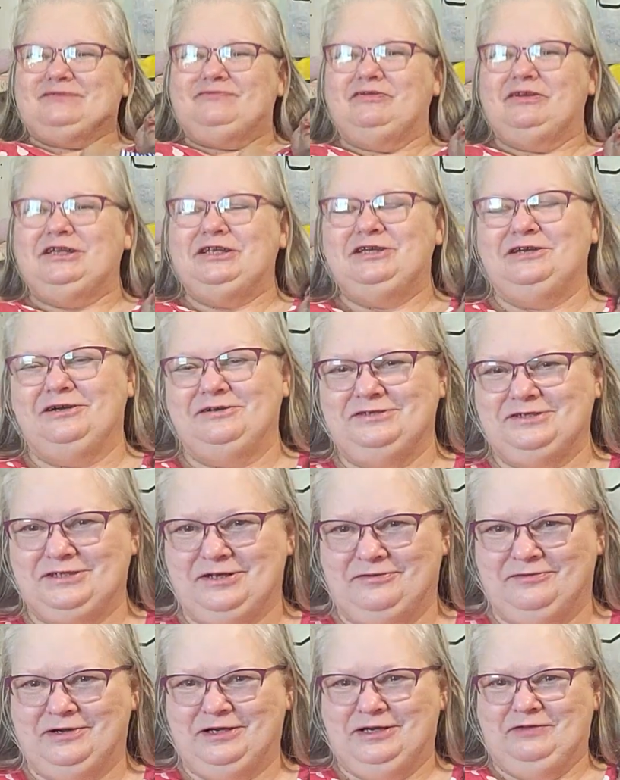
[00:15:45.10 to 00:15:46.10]
video is
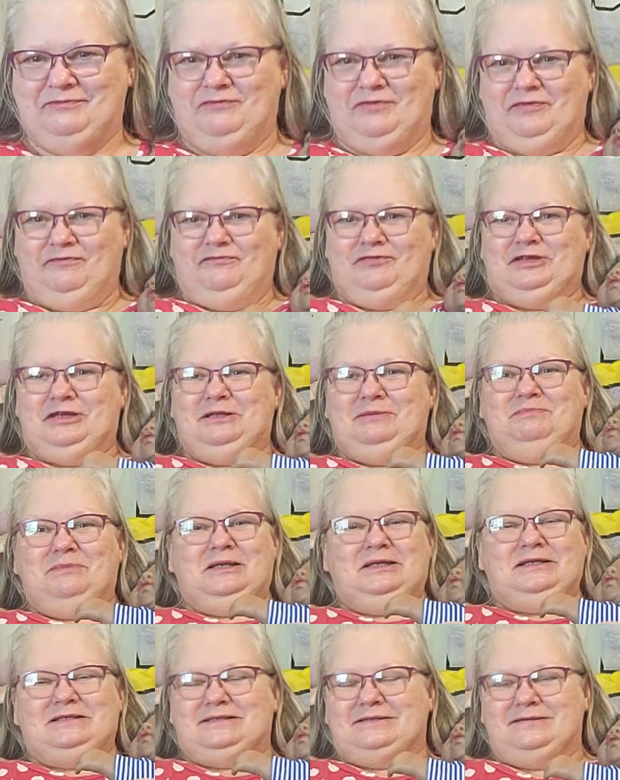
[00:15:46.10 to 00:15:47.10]
already 15
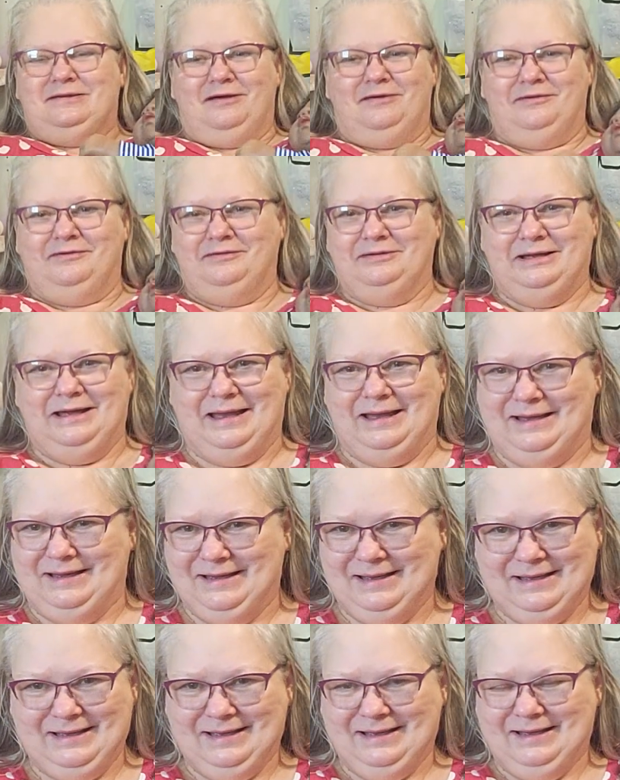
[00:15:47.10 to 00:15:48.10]
minutes long. Uh,
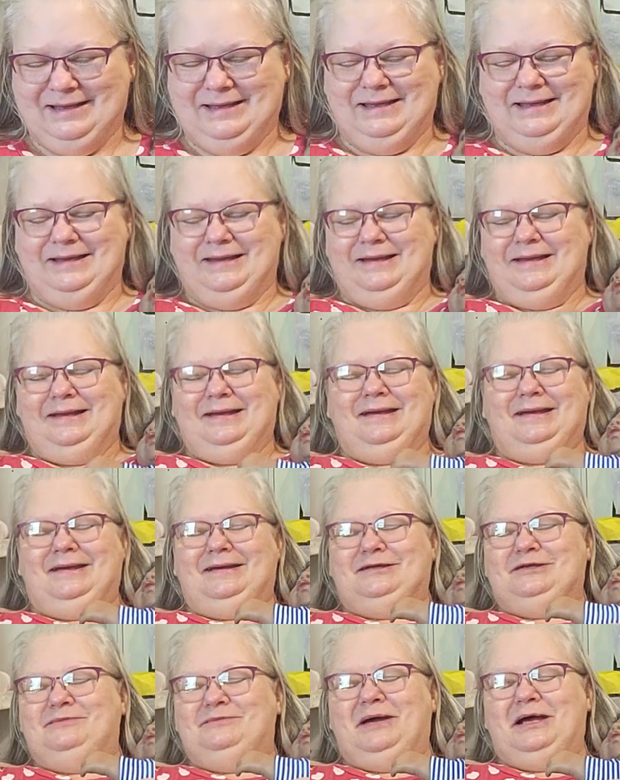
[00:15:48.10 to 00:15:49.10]
uh,
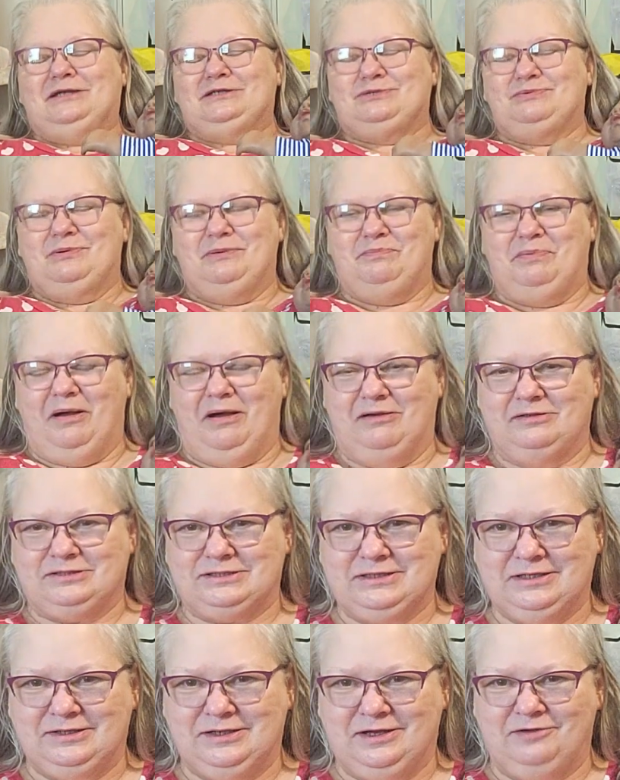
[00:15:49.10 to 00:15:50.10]
you might as well
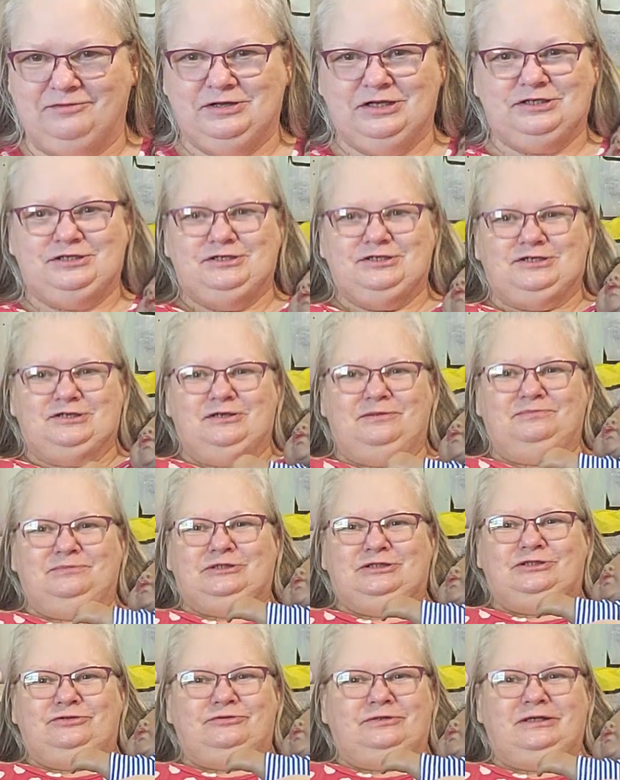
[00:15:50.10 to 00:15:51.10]
pause it and go get you something
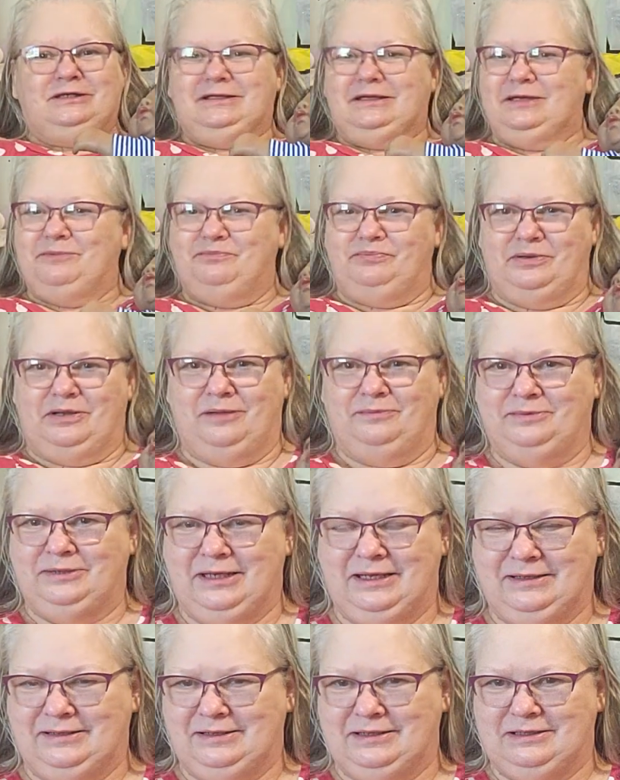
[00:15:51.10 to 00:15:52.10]
to drink. It
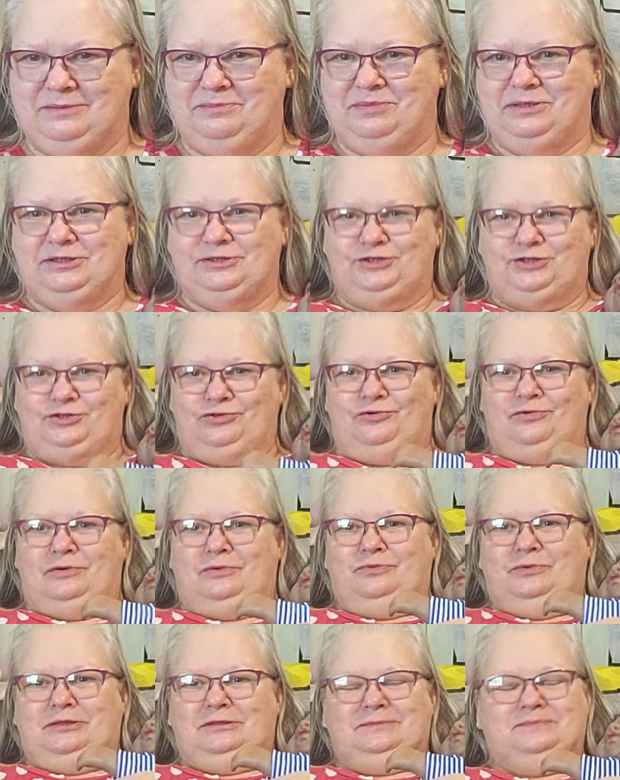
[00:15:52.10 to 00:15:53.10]
probably ain't going to be a
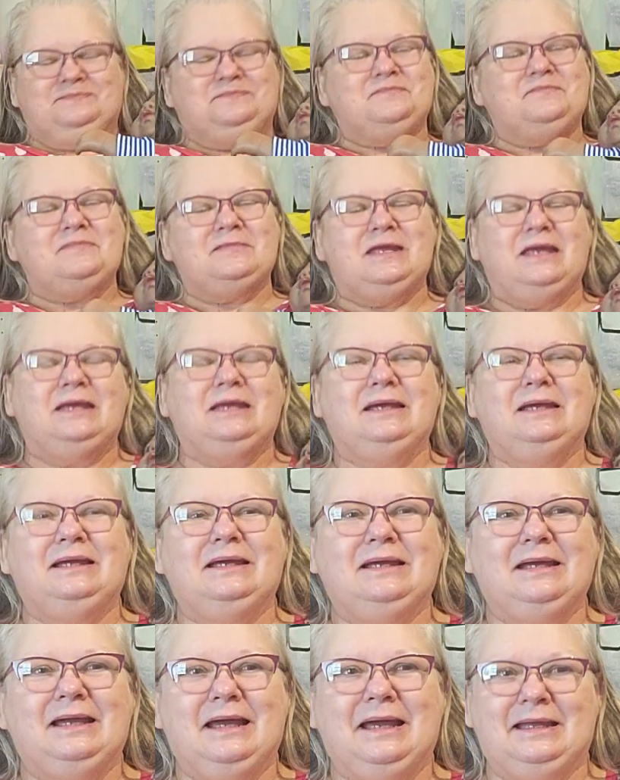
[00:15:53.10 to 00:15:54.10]
short one
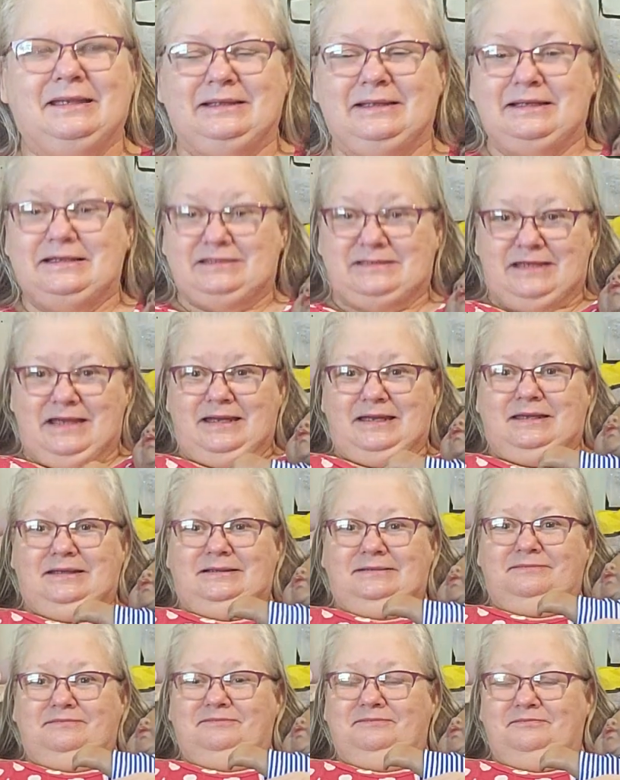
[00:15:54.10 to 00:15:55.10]
unless I
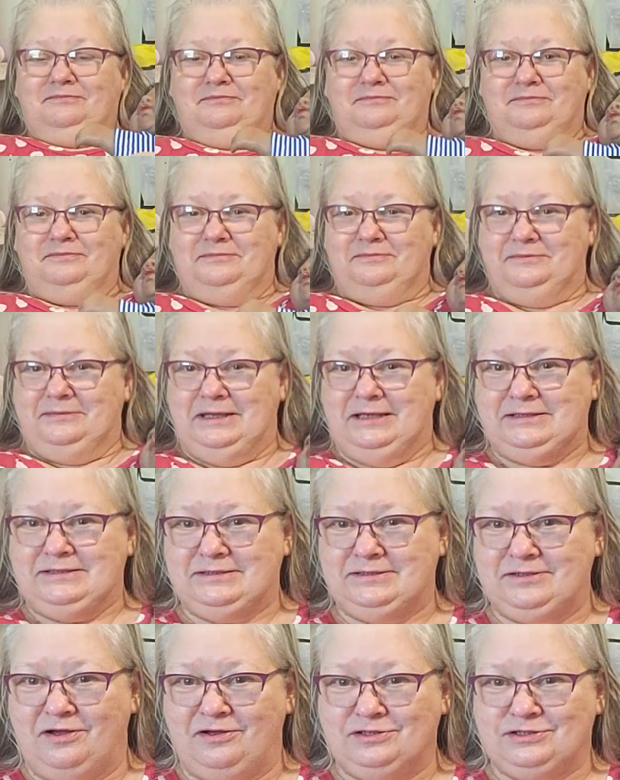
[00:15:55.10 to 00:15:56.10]
can
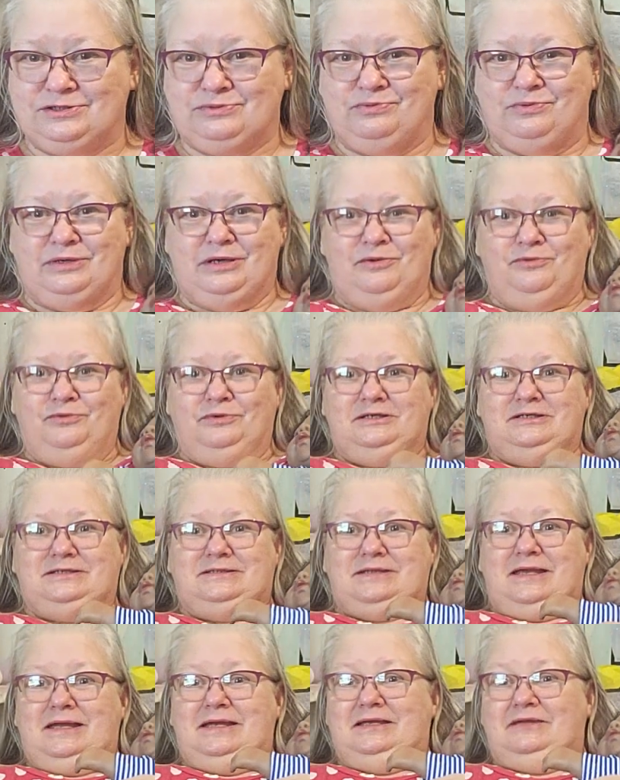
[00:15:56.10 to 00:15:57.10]
exhaust what I want to
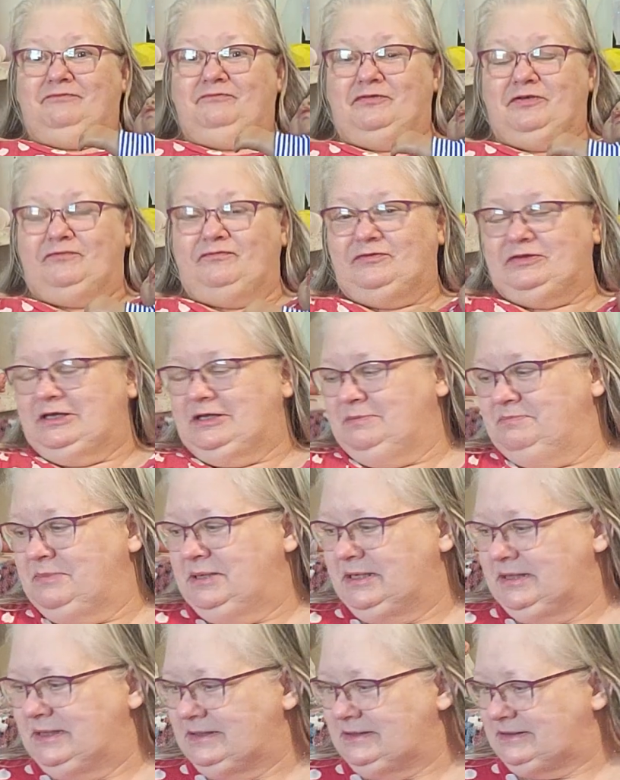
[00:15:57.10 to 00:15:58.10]
say in 15
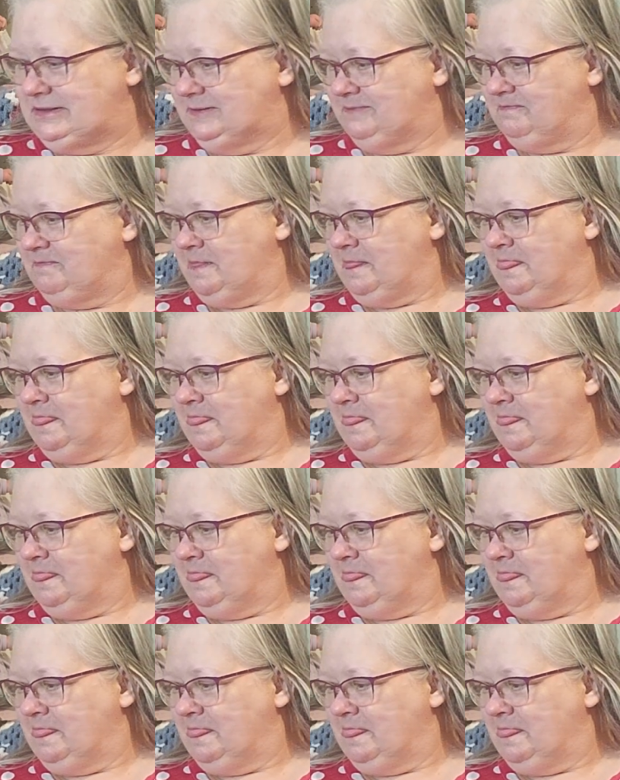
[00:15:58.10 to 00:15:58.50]
minutes.